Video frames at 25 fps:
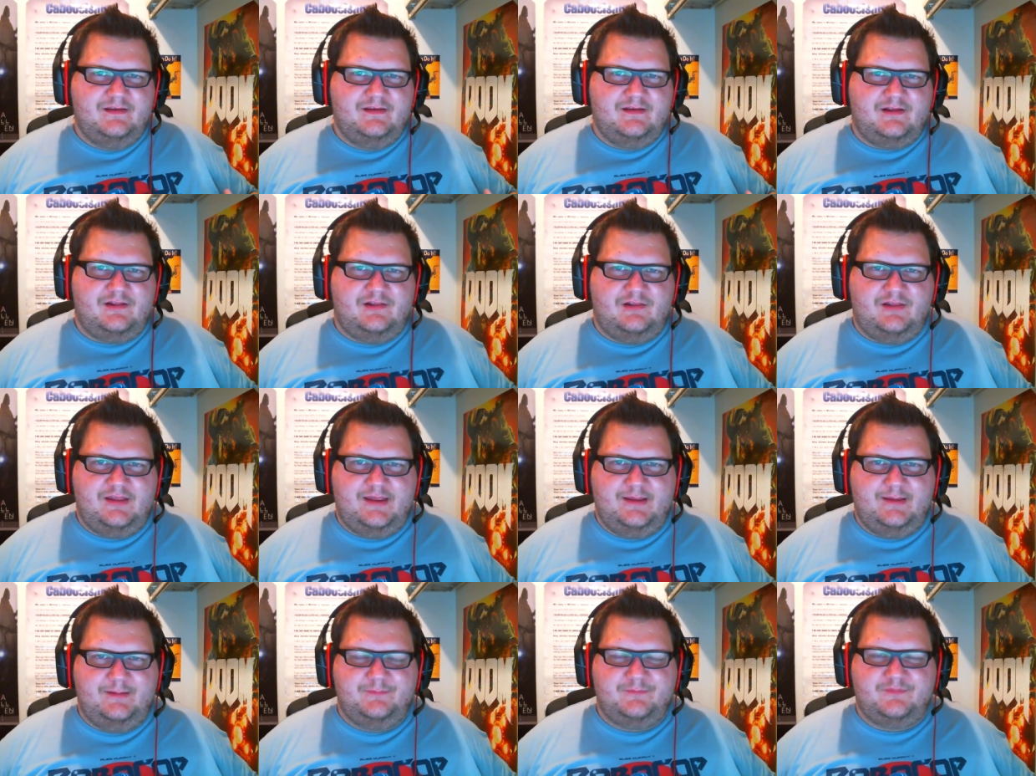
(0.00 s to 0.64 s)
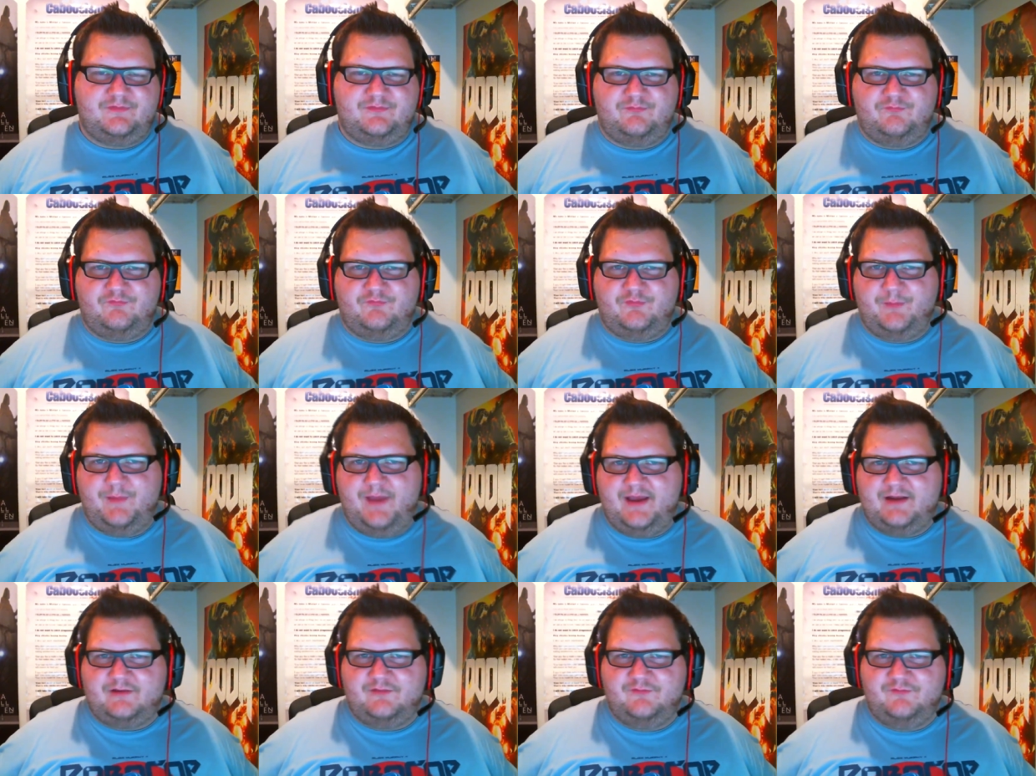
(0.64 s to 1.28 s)
claims from
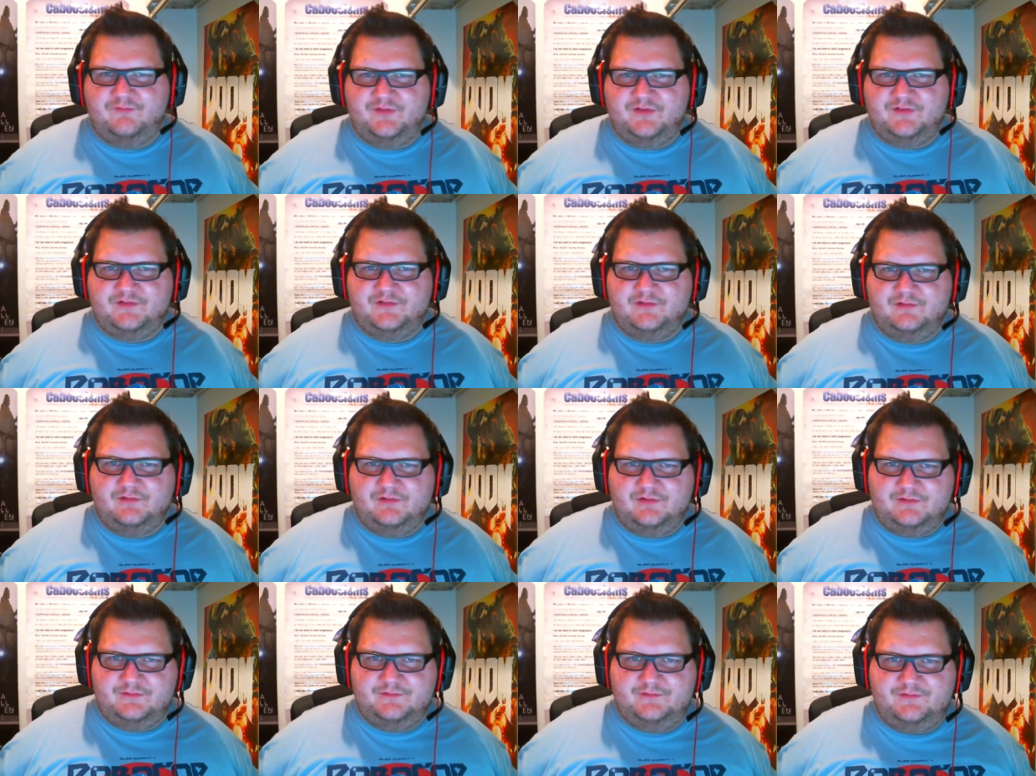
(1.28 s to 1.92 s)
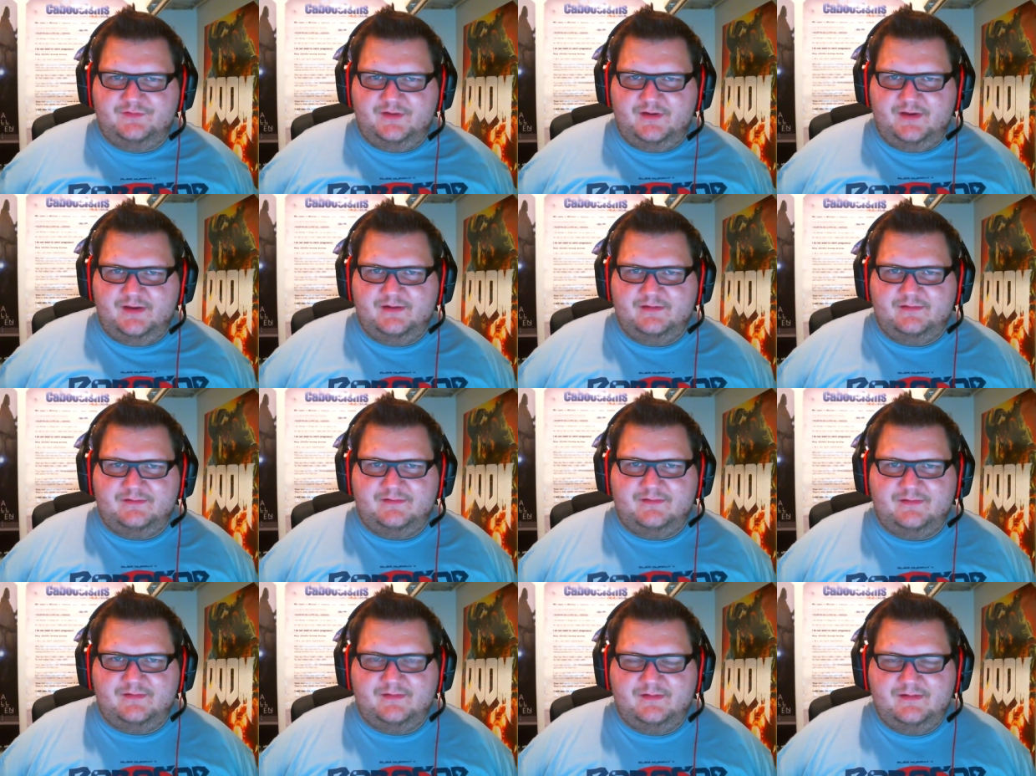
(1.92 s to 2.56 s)
Activision
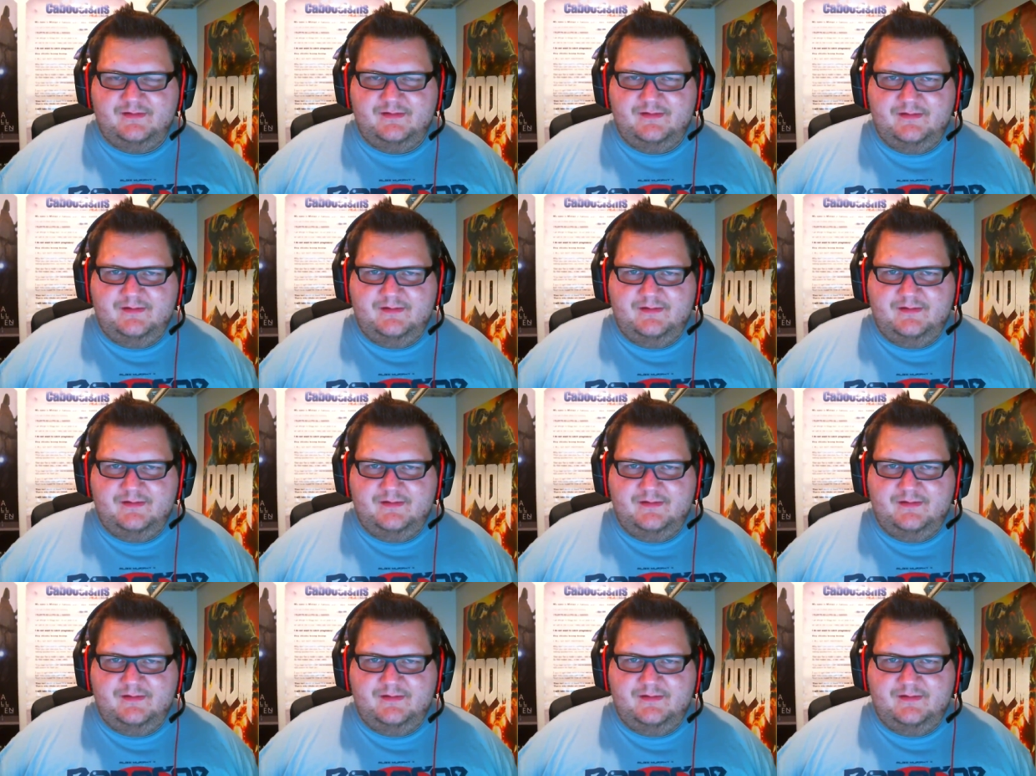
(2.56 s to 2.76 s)
legit,